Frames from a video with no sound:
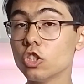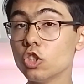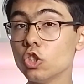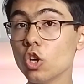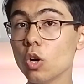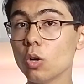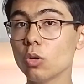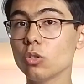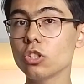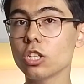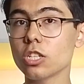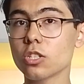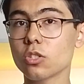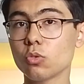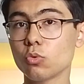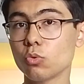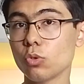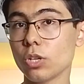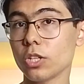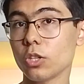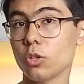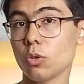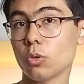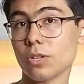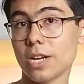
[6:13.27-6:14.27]
don't just
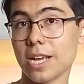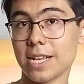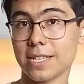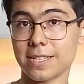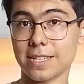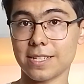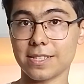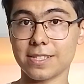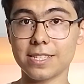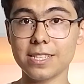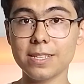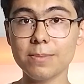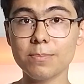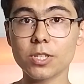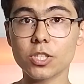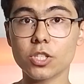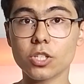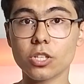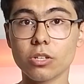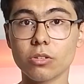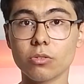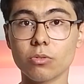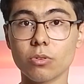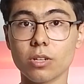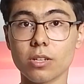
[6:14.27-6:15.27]
read your SAT
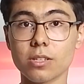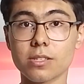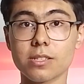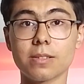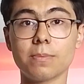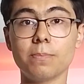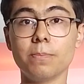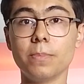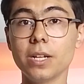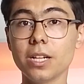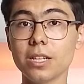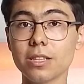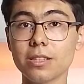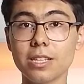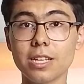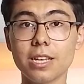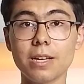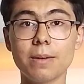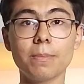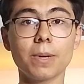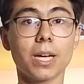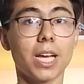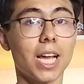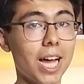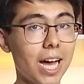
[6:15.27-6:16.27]
materials, build
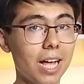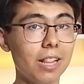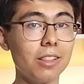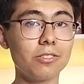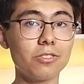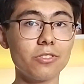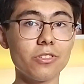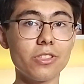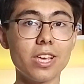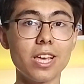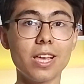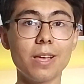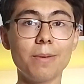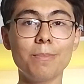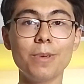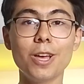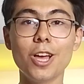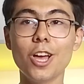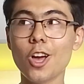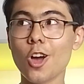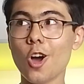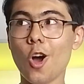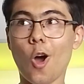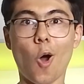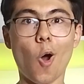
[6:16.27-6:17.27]
them, color them,
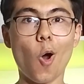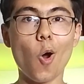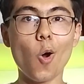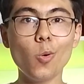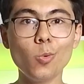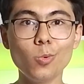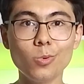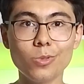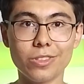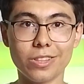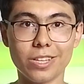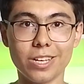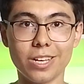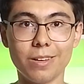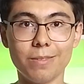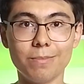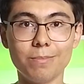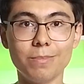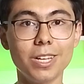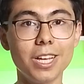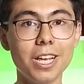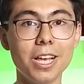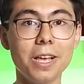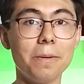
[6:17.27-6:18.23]
own them.